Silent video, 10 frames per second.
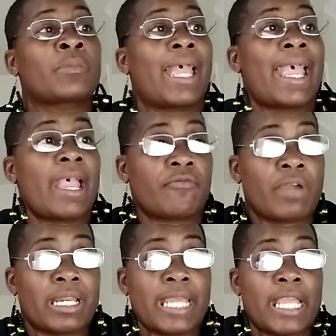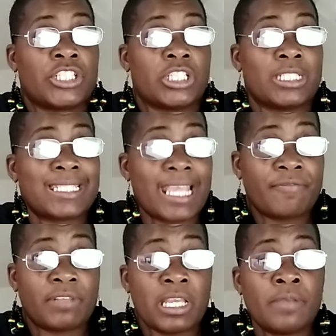and radiation
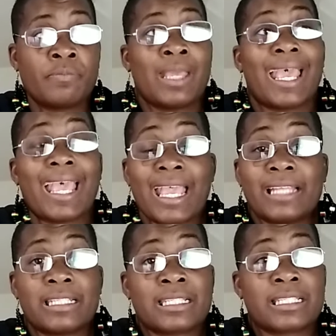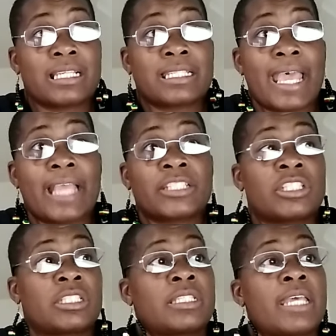safety, and discuss actions
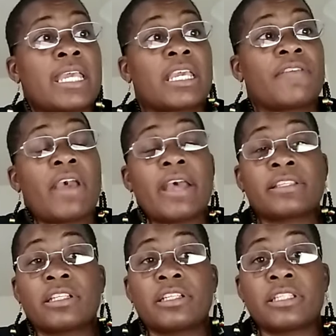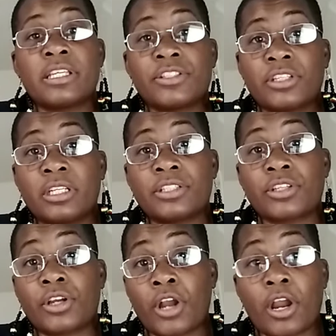to take if hazardous incidents
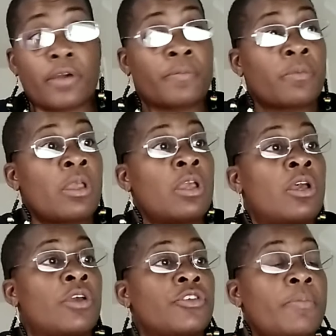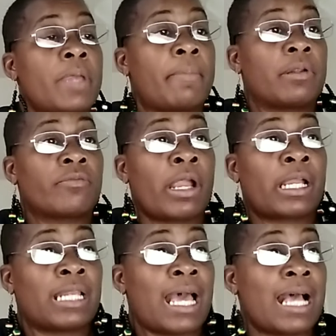occur. You'll be able to
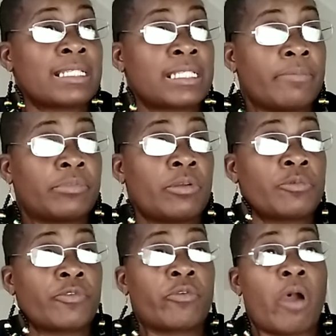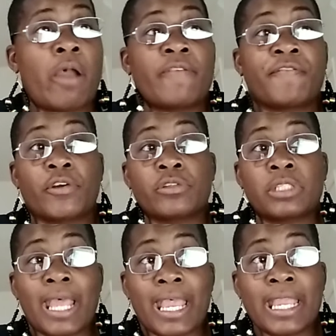recognize symptoms requiring first
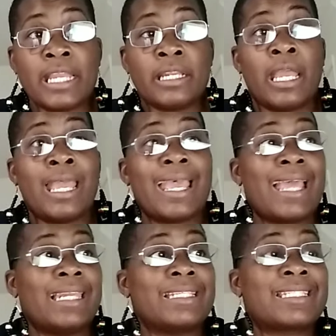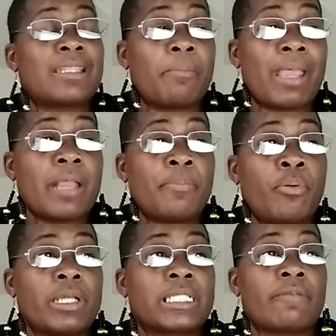aid and list the main
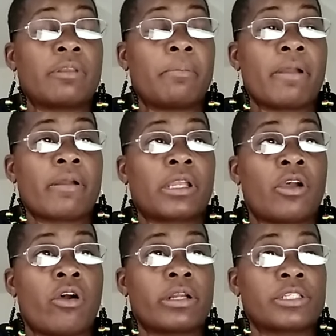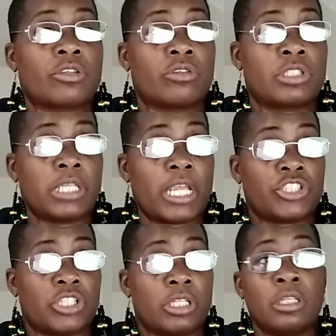points of the American Heart
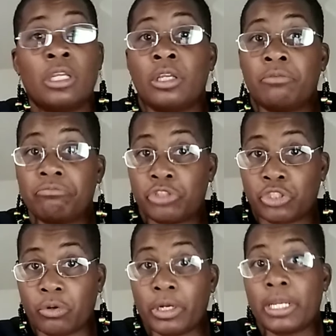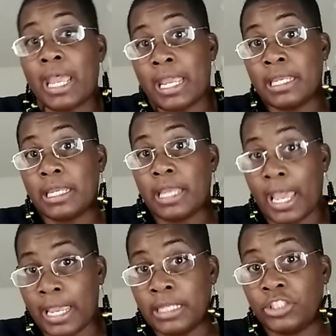Association, short
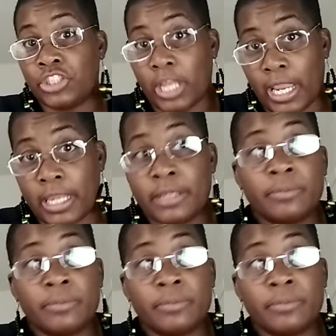AHA,